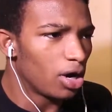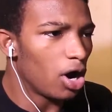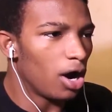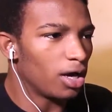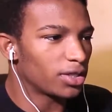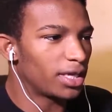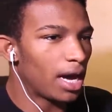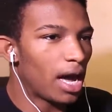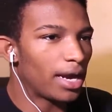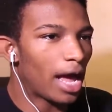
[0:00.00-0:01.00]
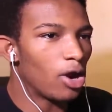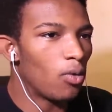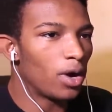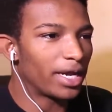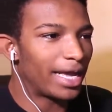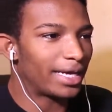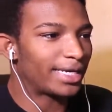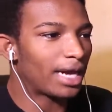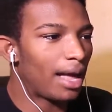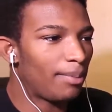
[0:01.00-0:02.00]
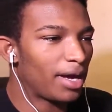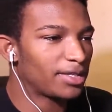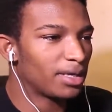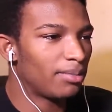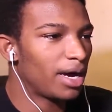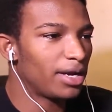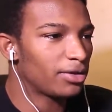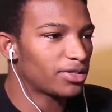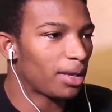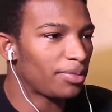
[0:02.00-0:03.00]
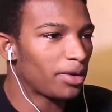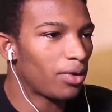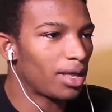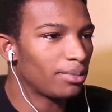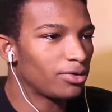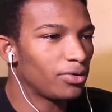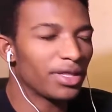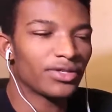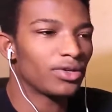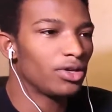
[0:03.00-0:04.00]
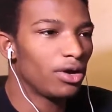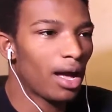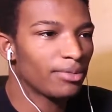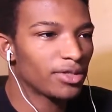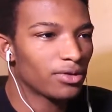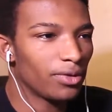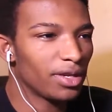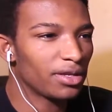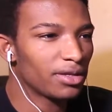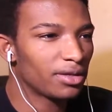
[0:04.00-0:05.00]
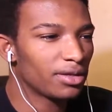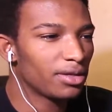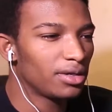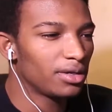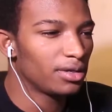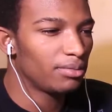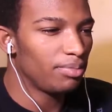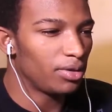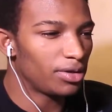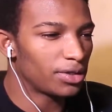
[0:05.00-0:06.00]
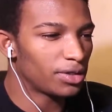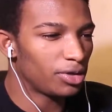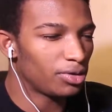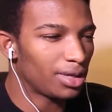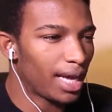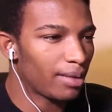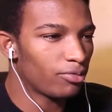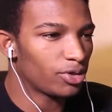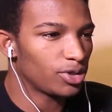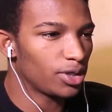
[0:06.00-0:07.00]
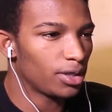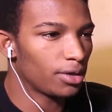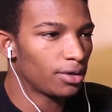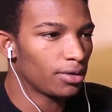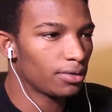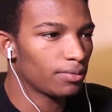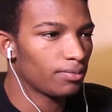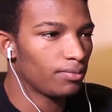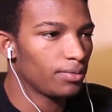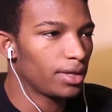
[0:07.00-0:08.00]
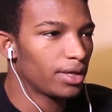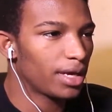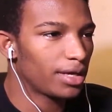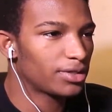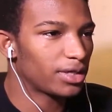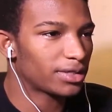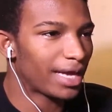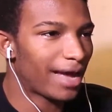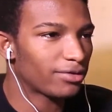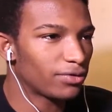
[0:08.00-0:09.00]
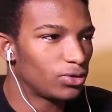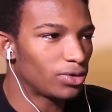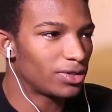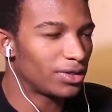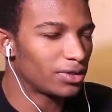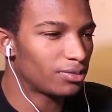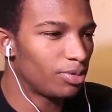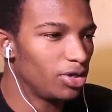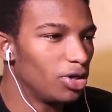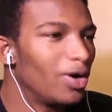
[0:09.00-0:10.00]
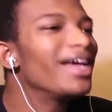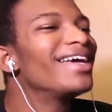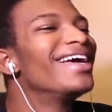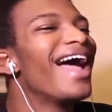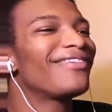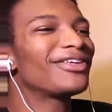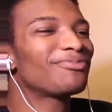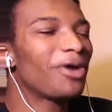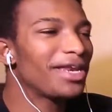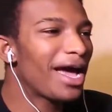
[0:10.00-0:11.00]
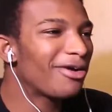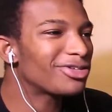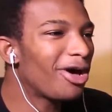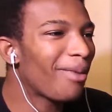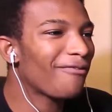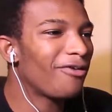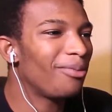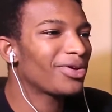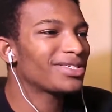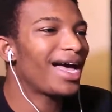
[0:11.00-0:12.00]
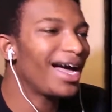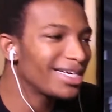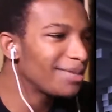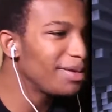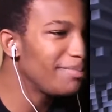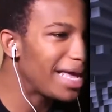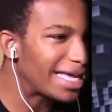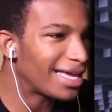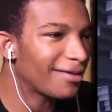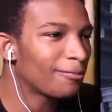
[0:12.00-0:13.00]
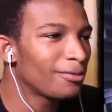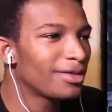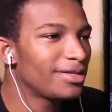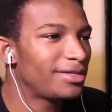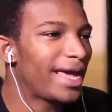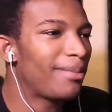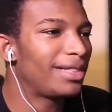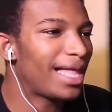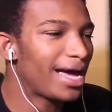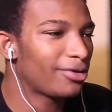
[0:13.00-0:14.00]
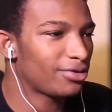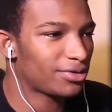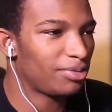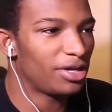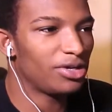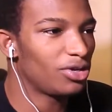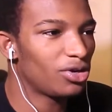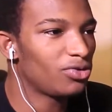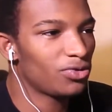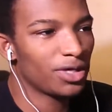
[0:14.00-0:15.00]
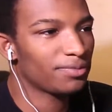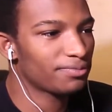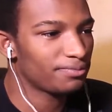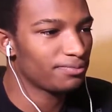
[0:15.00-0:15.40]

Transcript: Oh god, I don't want to get shot by somebody or something while I'm doing this. So you know what, I'm just going to build this little land bridge here kind of sucks that I have to resort to this. But you know what? At this point now, it's all my fault because I should be making damn ladders. But you know what?